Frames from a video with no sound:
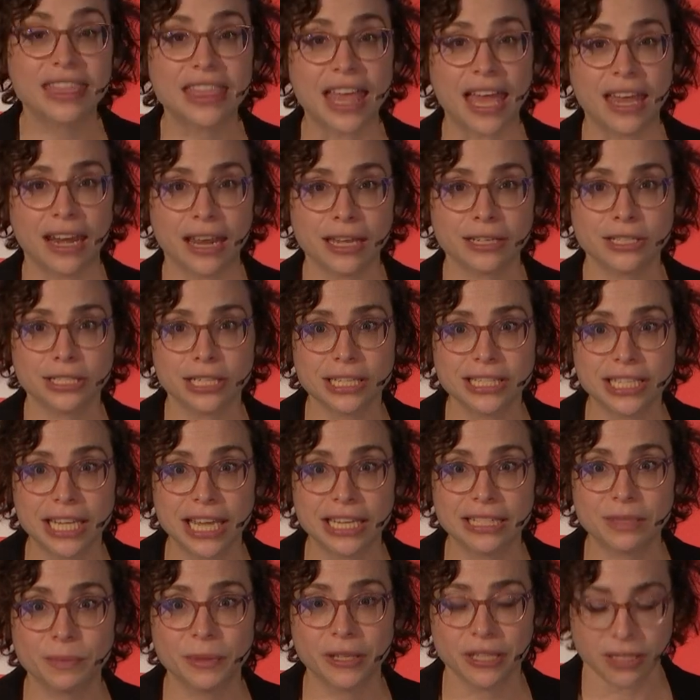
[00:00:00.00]
That actually
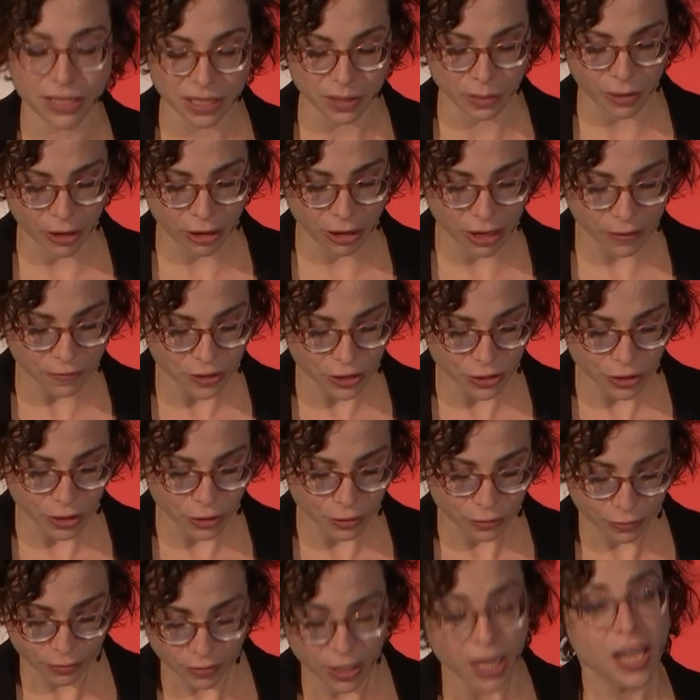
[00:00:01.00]
takes place tomorrow
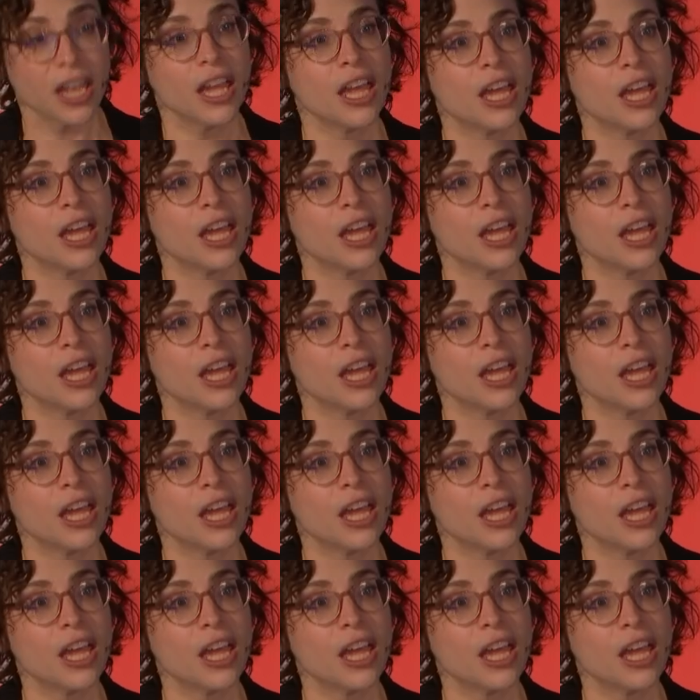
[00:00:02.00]
afternoon,